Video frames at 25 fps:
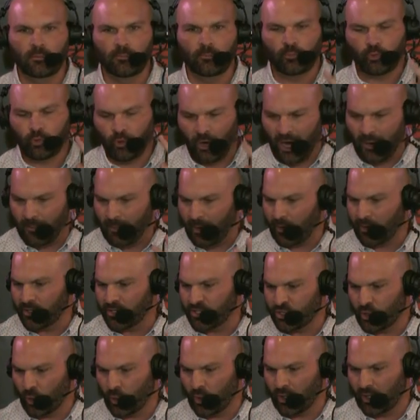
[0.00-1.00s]
primary
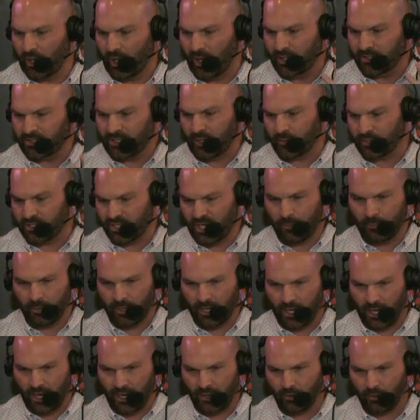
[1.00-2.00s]
storylines I was keeping
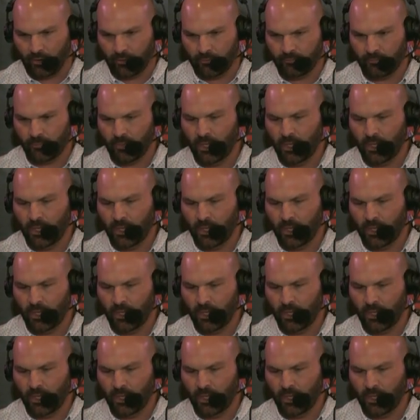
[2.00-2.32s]
an eye on.